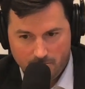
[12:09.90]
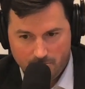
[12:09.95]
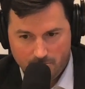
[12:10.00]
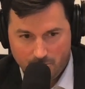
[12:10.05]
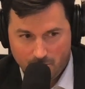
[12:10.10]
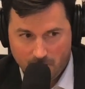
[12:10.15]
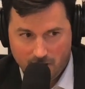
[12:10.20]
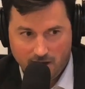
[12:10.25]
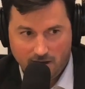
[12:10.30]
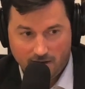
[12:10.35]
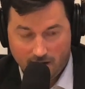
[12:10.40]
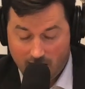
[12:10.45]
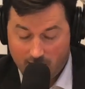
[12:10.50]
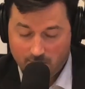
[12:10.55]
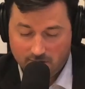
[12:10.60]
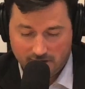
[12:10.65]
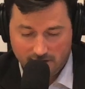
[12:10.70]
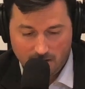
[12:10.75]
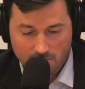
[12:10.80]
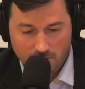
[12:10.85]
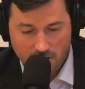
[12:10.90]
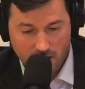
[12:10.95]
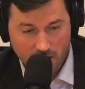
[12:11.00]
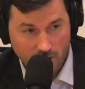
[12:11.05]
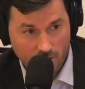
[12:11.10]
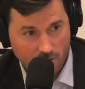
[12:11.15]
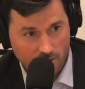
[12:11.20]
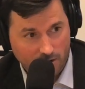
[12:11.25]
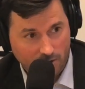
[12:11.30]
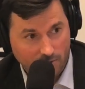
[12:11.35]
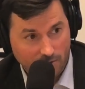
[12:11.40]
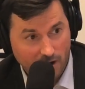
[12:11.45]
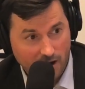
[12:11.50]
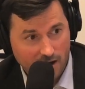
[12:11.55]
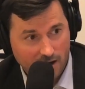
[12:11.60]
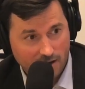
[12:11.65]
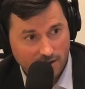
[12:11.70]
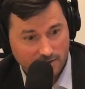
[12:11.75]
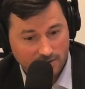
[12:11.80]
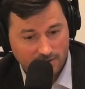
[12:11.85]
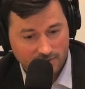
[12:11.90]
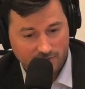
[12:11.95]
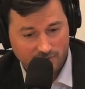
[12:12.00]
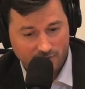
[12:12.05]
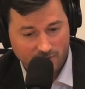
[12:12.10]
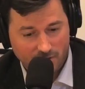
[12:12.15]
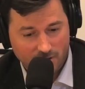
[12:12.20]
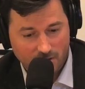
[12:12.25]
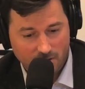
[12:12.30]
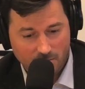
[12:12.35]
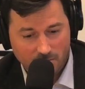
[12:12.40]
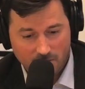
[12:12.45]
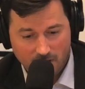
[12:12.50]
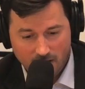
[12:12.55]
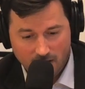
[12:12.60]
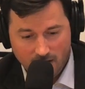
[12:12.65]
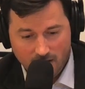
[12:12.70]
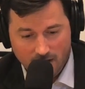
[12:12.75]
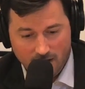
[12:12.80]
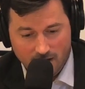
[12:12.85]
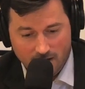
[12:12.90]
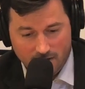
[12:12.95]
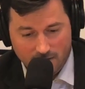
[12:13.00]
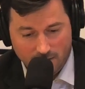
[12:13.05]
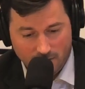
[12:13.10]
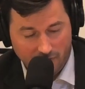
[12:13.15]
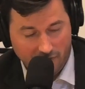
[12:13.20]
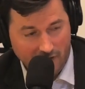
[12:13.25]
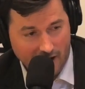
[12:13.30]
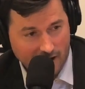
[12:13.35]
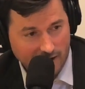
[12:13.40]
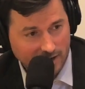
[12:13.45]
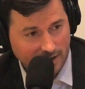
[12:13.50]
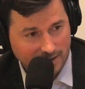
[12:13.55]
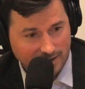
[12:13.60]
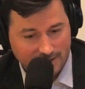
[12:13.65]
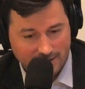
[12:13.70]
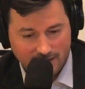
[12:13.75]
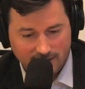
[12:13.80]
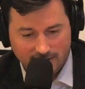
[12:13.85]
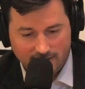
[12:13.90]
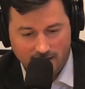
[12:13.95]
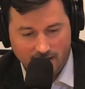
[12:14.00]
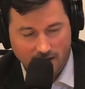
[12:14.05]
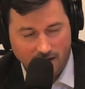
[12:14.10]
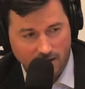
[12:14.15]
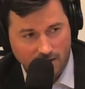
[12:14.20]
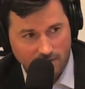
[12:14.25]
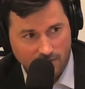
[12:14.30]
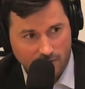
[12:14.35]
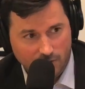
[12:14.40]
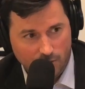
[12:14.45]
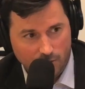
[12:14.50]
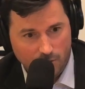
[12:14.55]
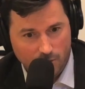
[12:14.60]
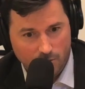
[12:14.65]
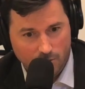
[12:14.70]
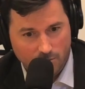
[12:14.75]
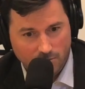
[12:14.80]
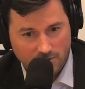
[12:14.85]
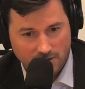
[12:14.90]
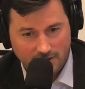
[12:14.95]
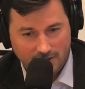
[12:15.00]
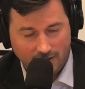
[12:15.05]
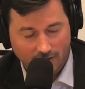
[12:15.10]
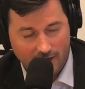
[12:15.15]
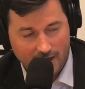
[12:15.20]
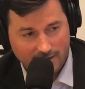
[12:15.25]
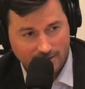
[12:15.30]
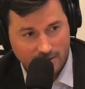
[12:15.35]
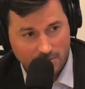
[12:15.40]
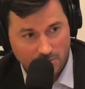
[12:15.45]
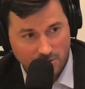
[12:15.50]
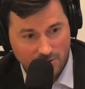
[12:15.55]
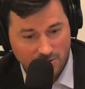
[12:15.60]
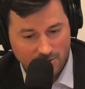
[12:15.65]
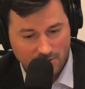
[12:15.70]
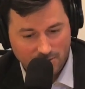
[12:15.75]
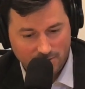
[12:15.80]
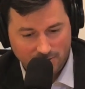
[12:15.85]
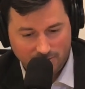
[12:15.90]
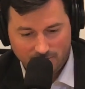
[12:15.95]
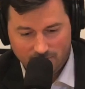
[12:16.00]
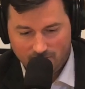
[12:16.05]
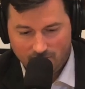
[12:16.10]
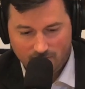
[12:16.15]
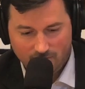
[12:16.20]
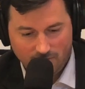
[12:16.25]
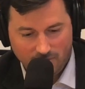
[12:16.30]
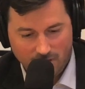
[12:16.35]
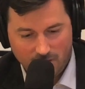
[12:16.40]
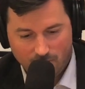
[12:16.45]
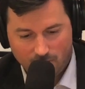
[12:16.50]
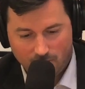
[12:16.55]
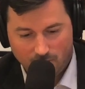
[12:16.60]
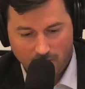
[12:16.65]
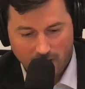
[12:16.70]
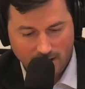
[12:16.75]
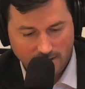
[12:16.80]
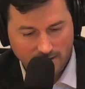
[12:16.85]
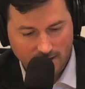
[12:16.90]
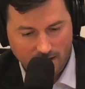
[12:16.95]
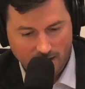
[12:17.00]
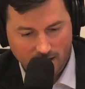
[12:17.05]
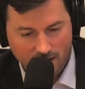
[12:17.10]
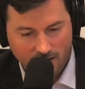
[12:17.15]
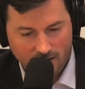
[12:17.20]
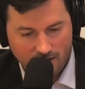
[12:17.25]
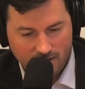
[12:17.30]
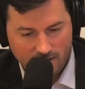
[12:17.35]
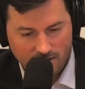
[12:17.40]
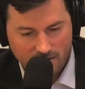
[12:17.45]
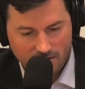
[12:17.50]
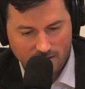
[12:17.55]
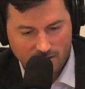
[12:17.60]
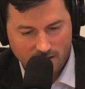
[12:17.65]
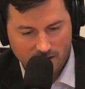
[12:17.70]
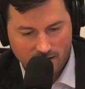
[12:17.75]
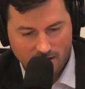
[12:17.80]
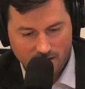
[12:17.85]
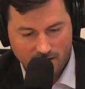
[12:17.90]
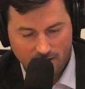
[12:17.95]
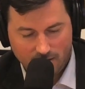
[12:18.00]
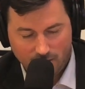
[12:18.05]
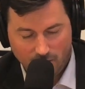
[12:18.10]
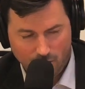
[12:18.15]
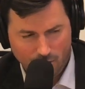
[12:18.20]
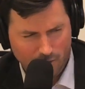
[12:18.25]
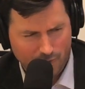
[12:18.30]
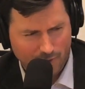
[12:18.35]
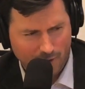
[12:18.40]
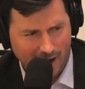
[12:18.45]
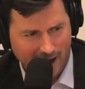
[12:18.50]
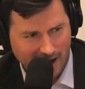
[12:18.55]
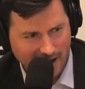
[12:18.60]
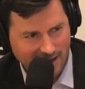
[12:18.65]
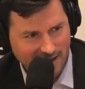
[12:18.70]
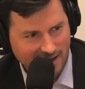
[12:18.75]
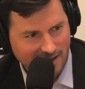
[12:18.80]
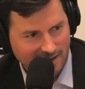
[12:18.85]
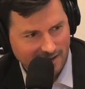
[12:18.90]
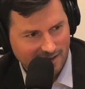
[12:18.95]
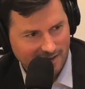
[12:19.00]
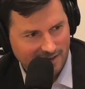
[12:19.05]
pretty, I would say, meteoric rise from your founding in 2016 to just in the last couple of years, raising a little over $80